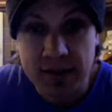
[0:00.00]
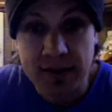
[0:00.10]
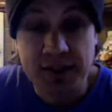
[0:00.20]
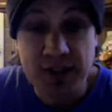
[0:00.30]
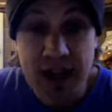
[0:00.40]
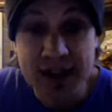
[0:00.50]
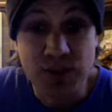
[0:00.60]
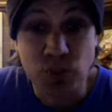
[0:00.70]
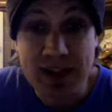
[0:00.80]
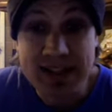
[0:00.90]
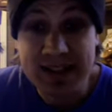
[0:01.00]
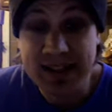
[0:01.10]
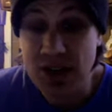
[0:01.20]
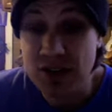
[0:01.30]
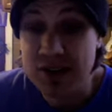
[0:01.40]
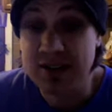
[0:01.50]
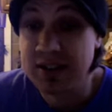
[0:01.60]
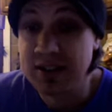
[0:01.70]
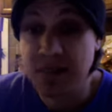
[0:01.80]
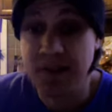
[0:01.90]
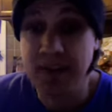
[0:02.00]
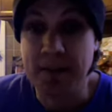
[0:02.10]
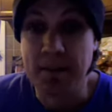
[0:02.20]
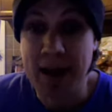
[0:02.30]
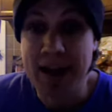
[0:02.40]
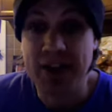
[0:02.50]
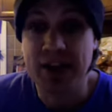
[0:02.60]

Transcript: Yes, Reggie Sanders and Steve Finley might